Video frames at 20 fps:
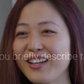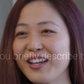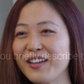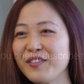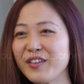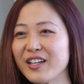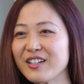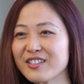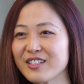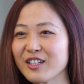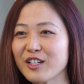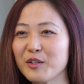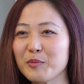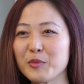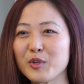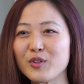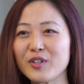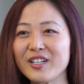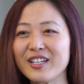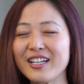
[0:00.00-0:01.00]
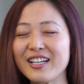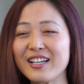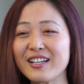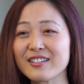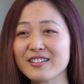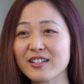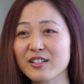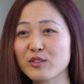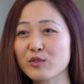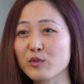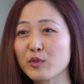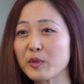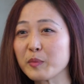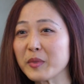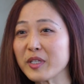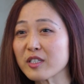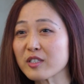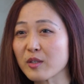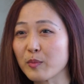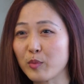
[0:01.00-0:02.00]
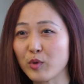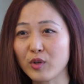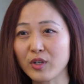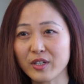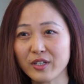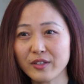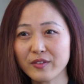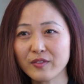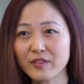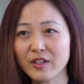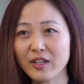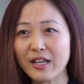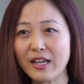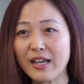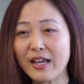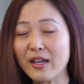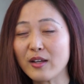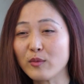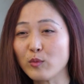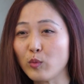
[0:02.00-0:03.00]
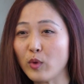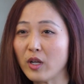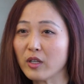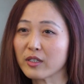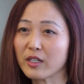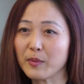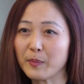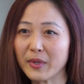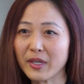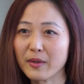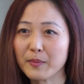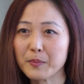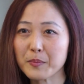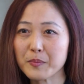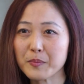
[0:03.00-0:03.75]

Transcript: aviation community is extremely supportive and welcoming.